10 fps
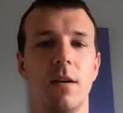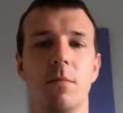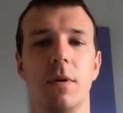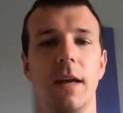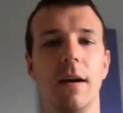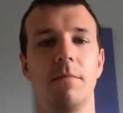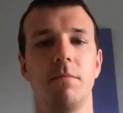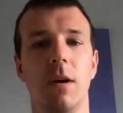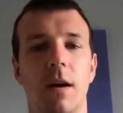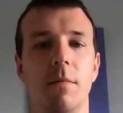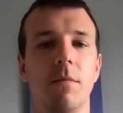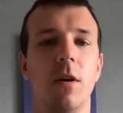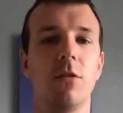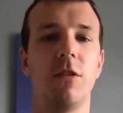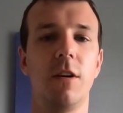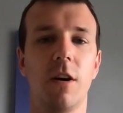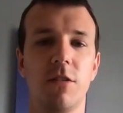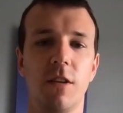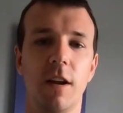But yeah, um, I'll see you guys in the